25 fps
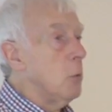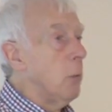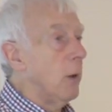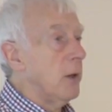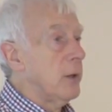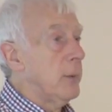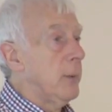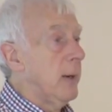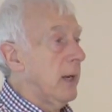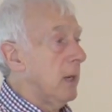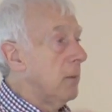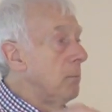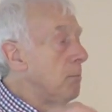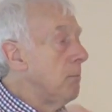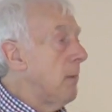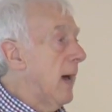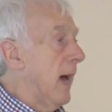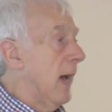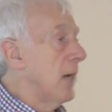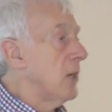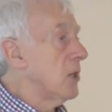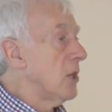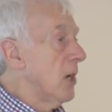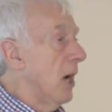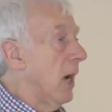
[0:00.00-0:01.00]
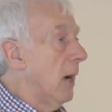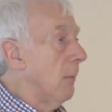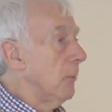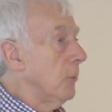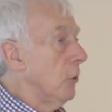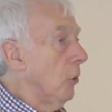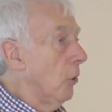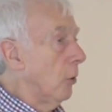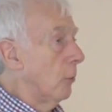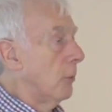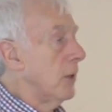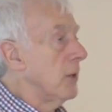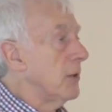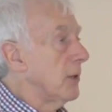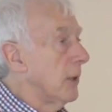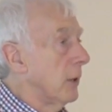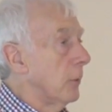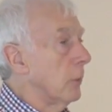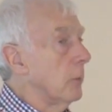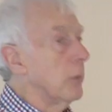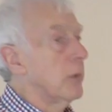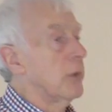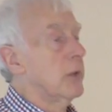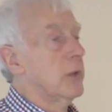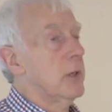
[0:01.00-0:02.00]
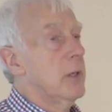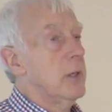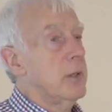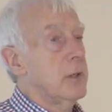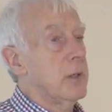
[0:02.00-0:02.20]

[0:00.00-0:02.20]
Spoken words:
want to be able to match up your results